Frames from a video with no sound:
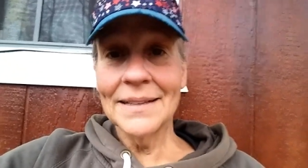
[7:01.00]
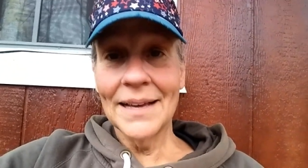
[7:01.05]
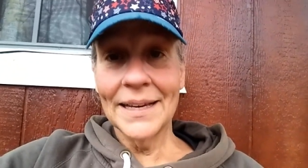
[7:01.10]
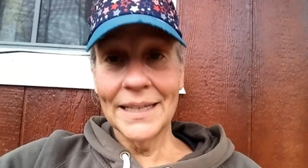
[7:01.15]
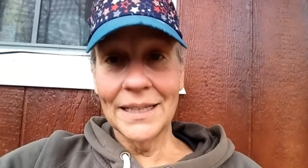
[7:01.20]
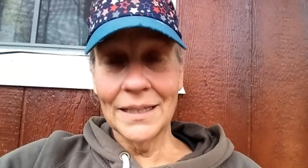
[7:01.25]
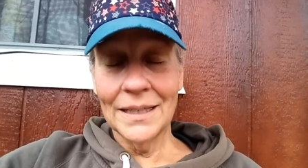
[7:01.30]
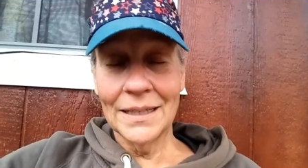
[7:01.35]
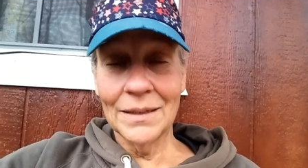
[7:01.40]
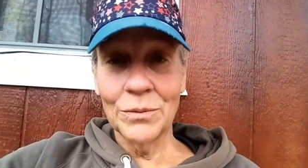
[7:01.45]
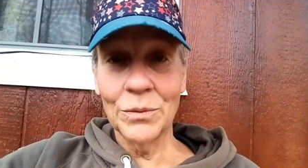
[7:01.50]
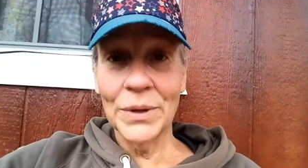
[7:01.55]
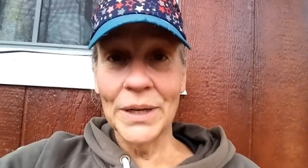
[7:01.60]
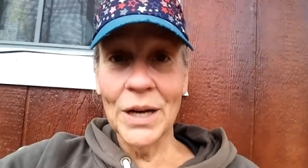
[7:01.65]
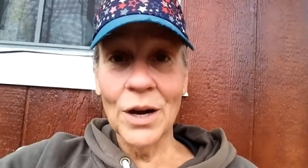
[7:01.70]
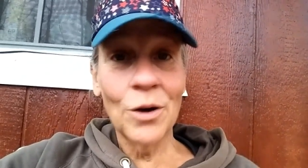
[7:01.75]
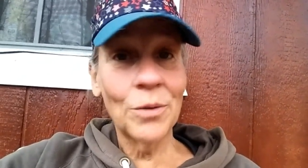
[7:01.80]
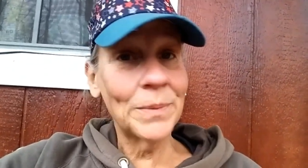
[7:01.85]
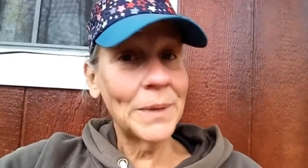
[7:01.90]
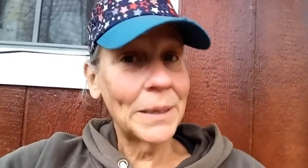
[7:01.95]
I can
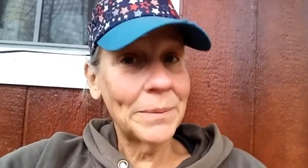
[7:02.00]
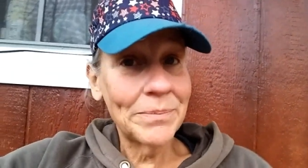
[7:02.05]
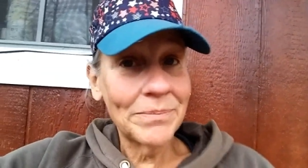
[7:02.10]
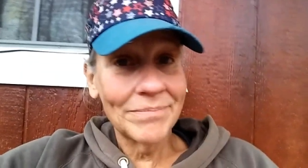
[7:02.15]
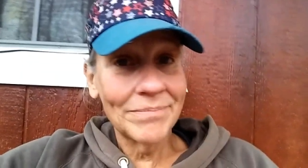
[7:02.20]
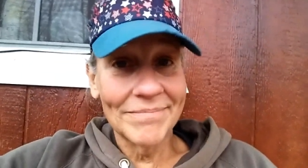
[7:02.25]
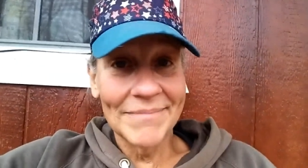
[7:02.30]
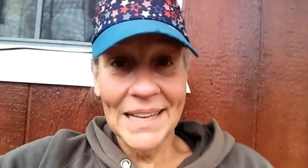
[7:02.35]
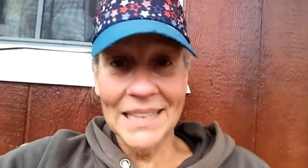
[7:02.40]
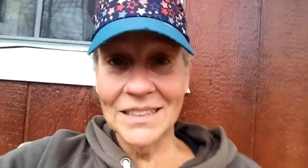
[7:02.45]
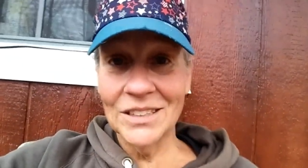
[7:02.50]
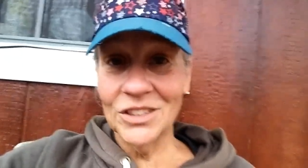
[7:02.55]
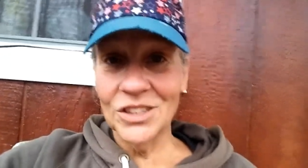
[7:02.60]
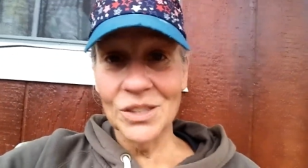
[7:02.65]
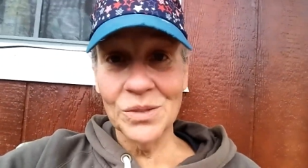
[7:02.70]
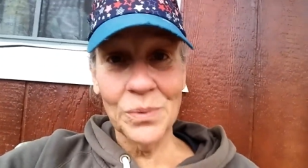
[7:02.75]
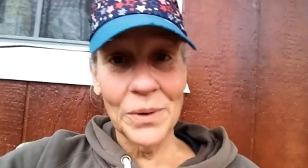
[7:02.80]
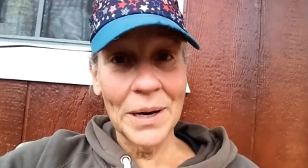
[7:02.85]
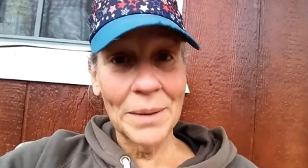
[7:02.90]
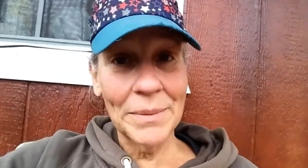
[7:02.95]
rehome them, that's
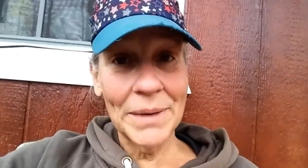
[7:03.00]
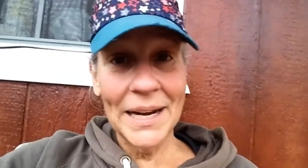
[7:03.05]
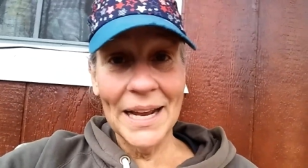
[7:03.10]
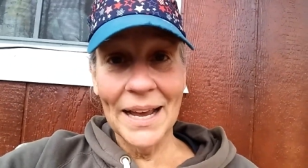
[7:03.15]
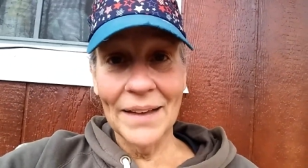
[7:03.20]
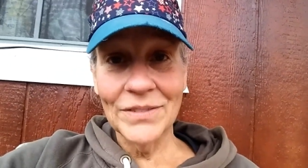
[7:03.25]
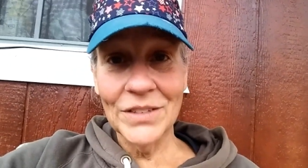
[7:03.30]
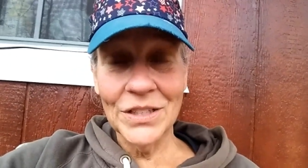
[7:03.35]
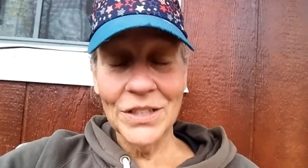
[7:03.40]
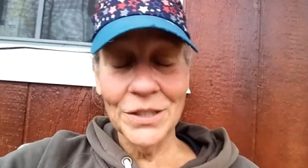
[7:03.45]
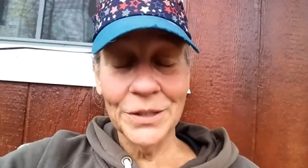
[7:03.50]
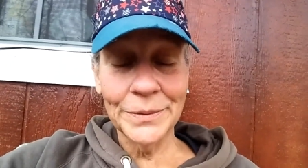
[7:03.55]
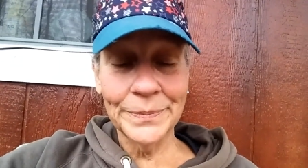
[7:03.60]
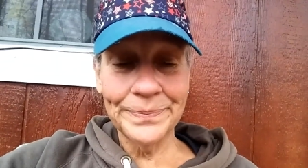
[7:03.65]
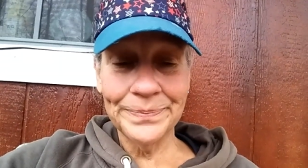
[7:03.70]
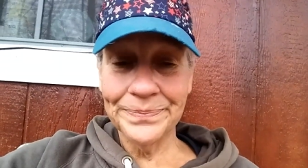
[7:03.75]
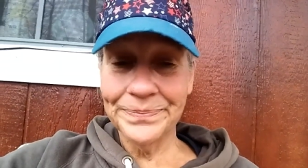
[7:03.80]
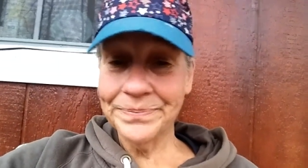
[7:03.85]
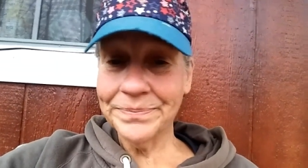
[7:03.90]
just what I'm going to have to do.